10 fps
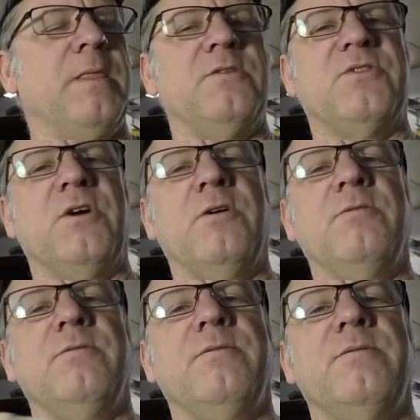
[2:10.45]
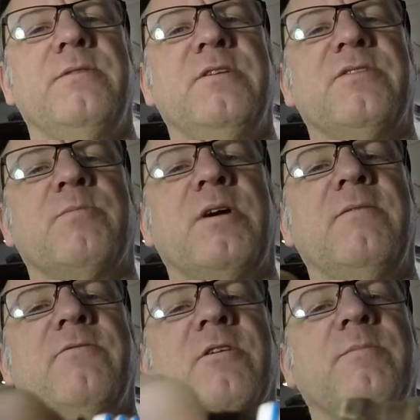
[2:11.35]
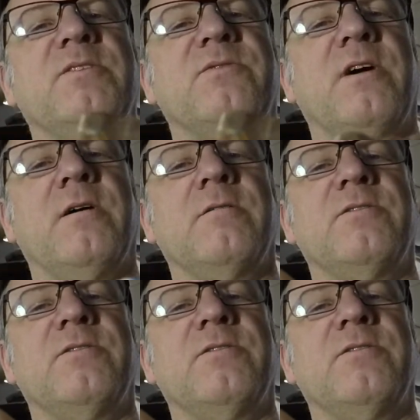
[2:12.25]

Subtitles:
So there's the problem for our misfire.